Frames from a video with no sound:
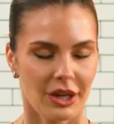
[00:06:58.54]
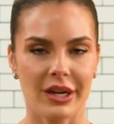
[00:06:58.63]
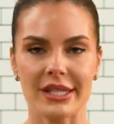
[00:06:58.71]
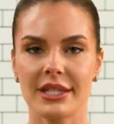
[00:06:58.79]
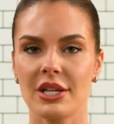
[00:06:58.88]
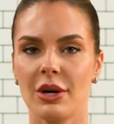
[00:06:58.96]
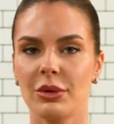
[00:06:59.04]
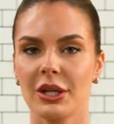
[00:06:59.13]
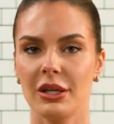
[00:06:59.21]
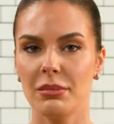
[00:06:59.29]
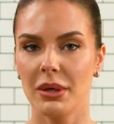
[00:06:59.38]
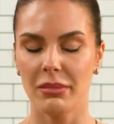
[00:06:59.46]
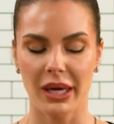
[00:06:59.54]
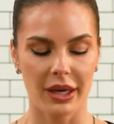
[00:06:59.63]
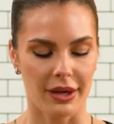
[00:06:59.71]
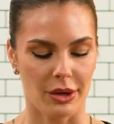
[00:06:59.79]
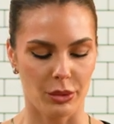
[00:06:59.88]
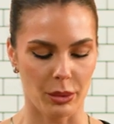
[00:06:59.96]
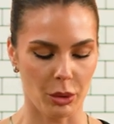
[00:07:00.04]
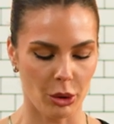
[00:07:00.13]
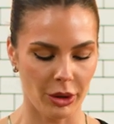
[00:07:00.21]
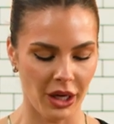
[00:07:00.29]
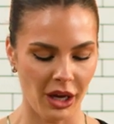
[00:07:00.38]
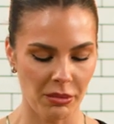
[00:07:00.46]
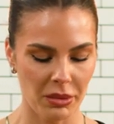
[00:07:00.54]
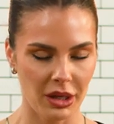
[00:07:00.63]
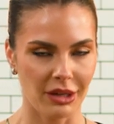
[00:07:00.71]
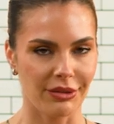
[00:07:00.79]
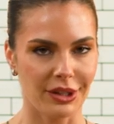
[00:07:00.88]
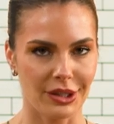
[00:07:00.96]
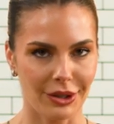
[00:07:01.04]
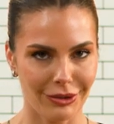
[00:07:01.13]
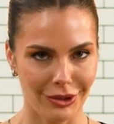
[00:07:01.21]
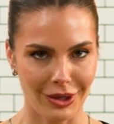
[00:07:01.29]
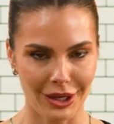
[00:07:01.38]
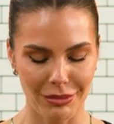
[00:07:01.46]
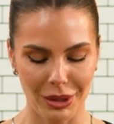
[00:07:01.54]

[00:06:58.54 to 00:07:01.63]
All right, so now we're gonna be making our whipped cream. If you don't know how to